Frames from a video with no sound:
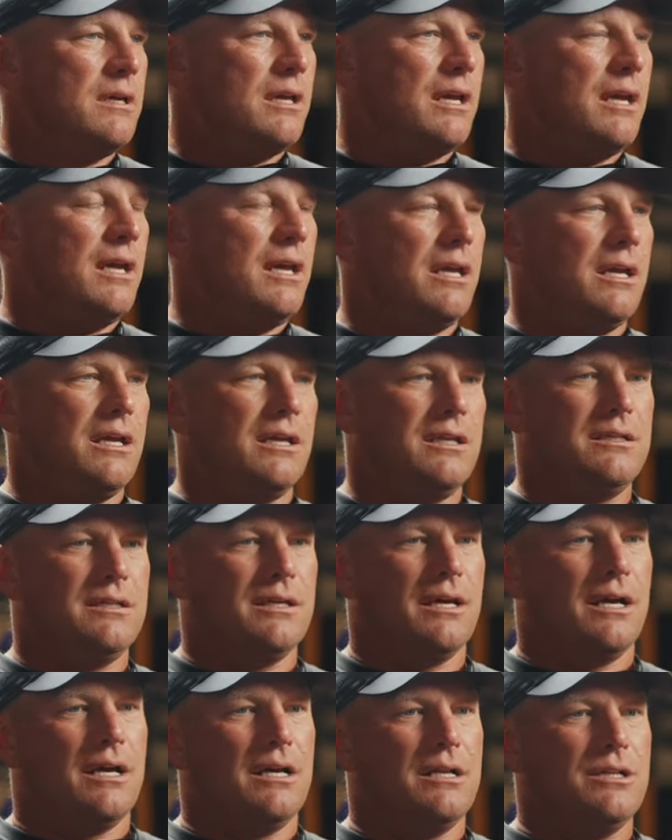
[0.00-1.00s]
and
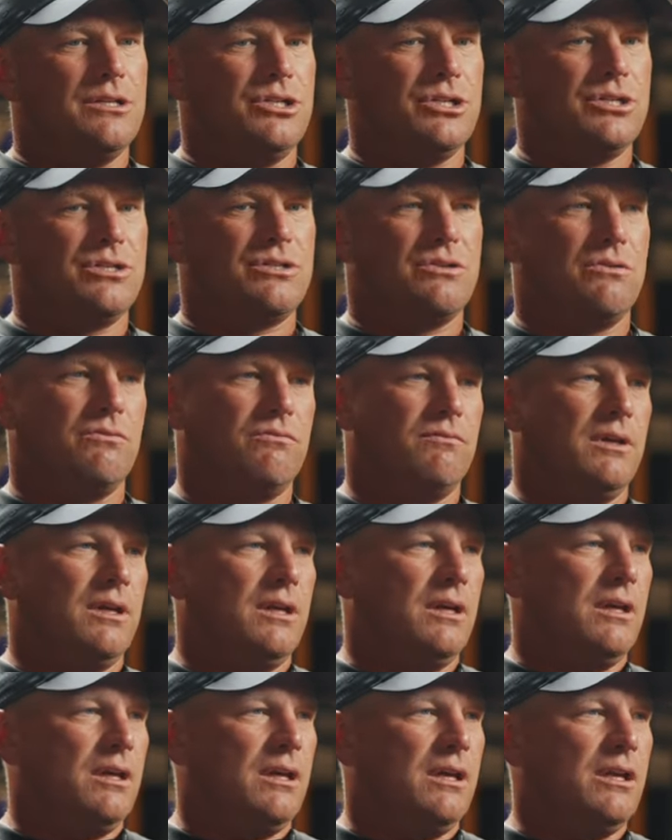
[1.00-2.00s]
uh, just
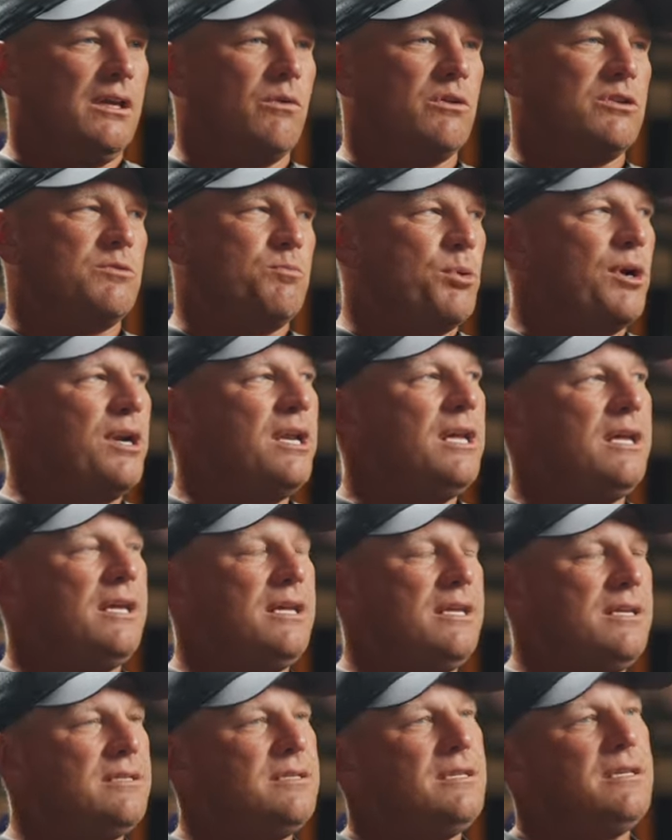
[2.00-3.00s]
it was
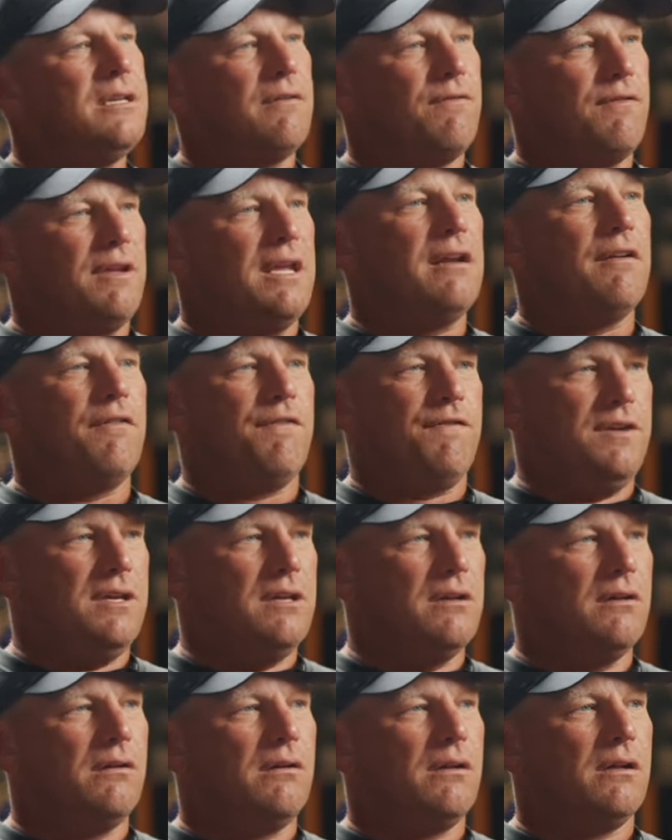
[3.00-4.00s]
pretty easy to get a
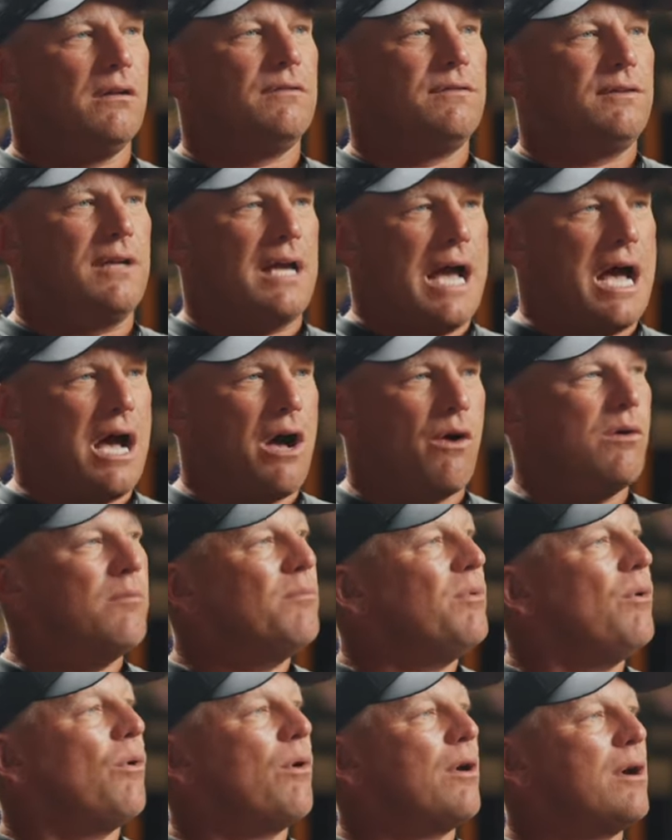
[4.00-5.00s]
feel of how
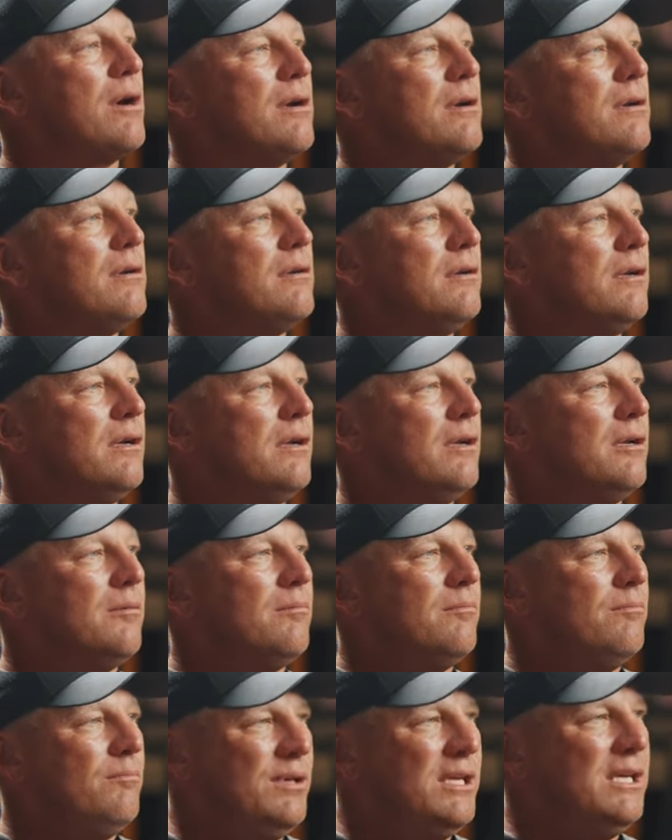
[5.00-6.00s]
important
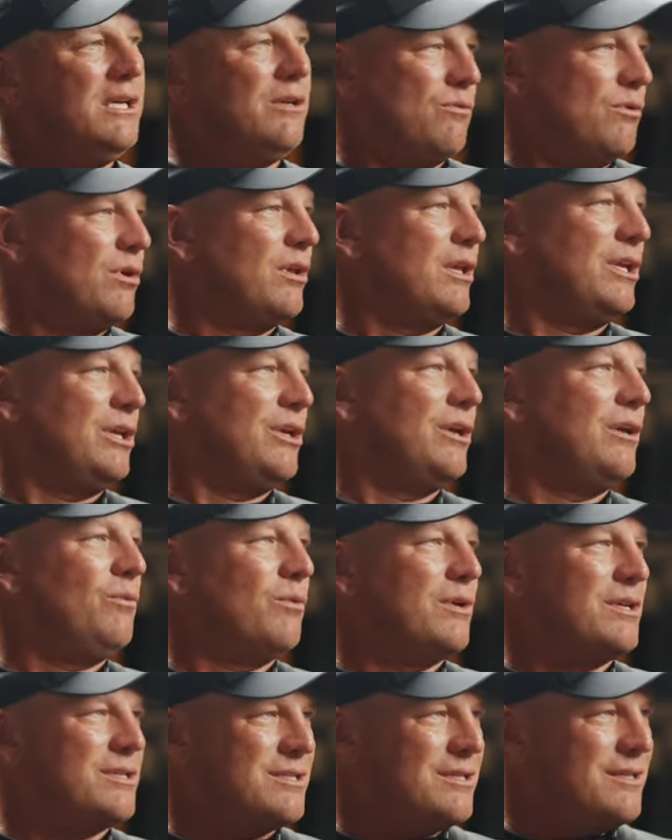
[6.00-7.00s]
being really good
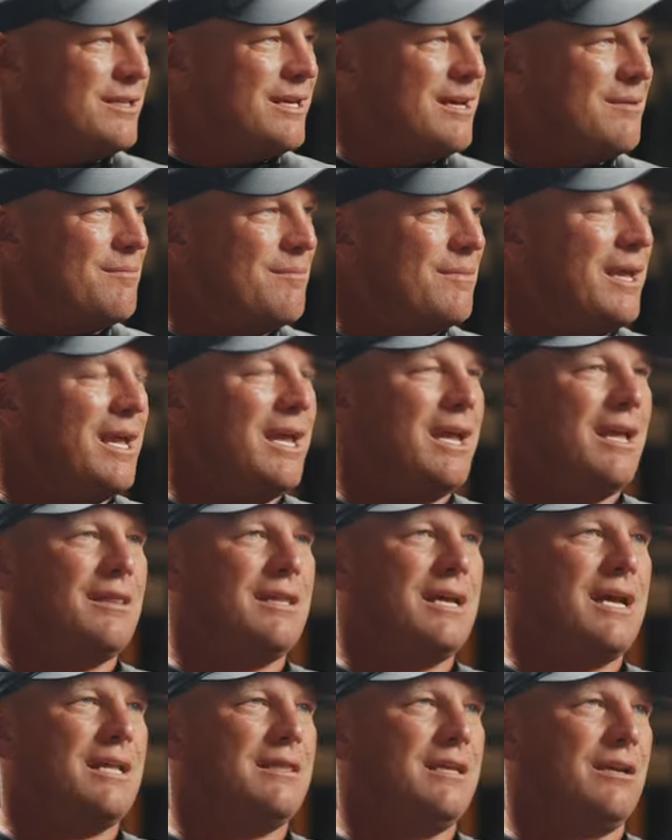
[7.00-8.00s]
was to them, mm -hmm.
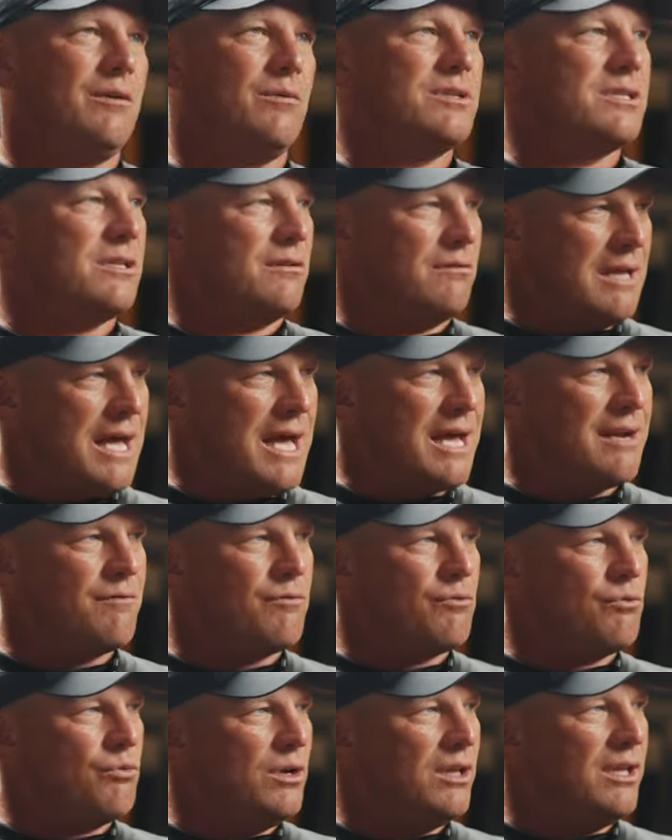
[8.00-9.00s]
and that there was a lot of
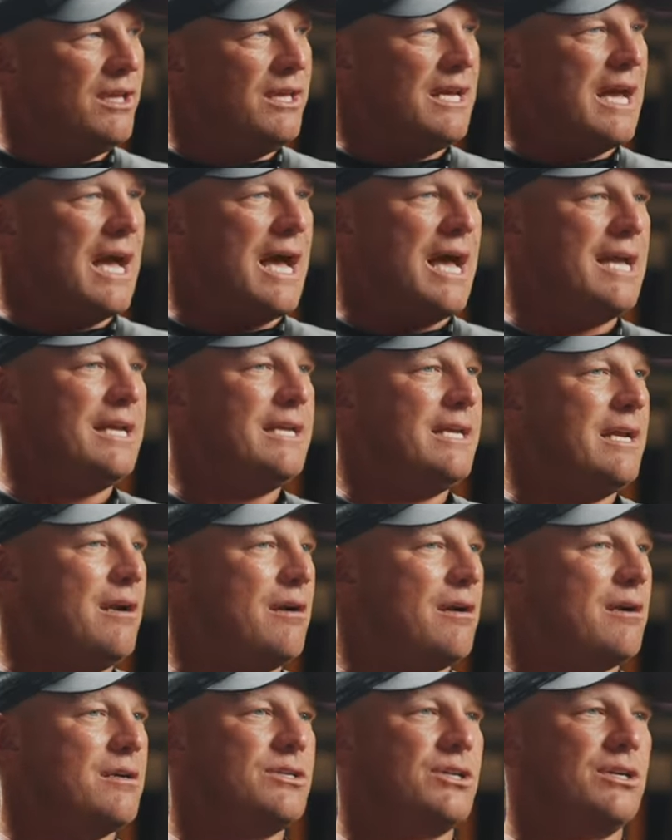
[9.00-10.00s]
really high
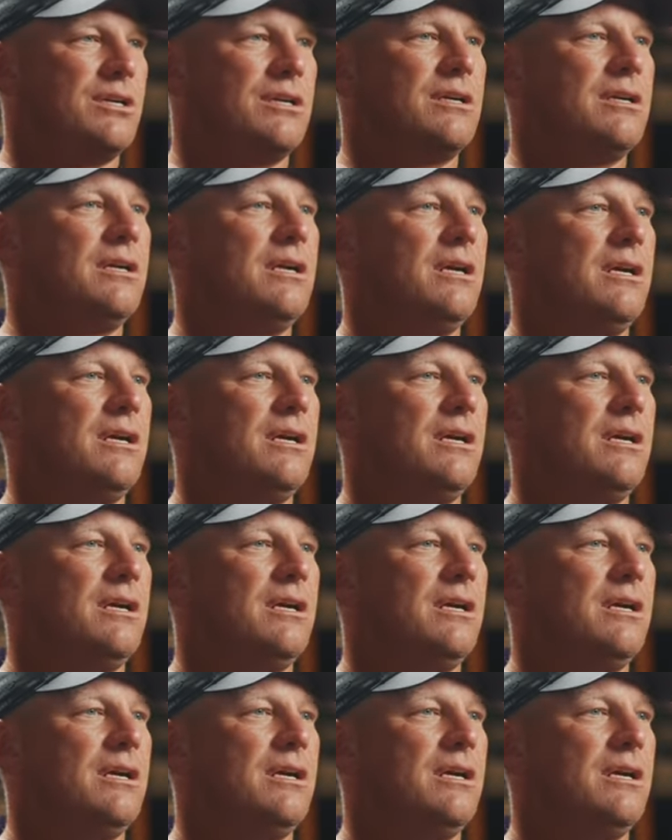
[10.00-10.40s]
character